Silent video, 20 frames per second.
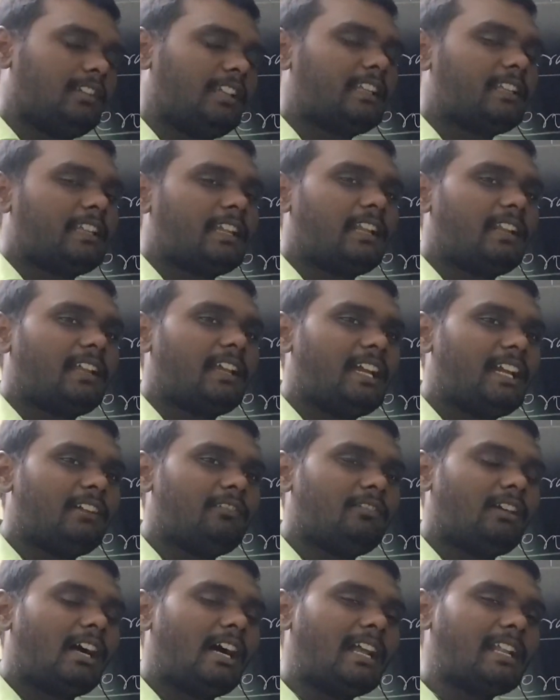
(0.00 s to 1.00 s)
it can
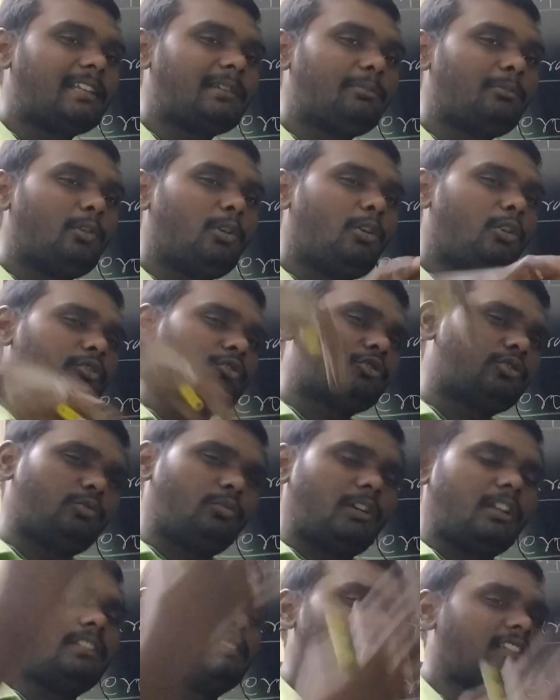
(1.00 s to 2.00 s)
have at most
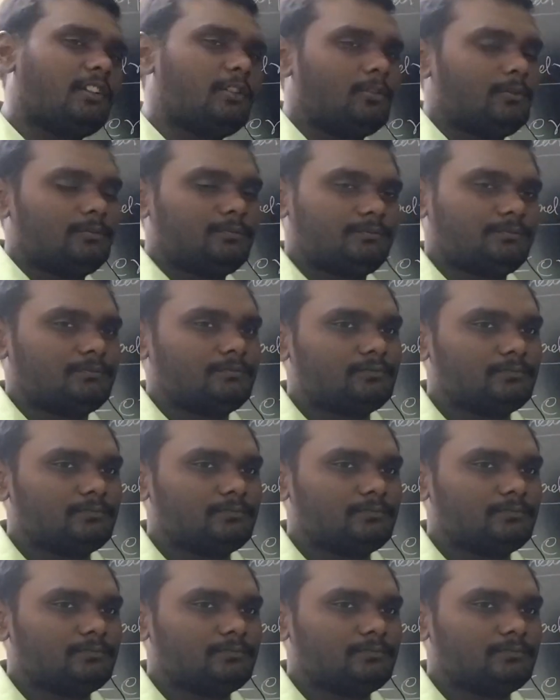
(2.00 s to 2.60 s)
1 0.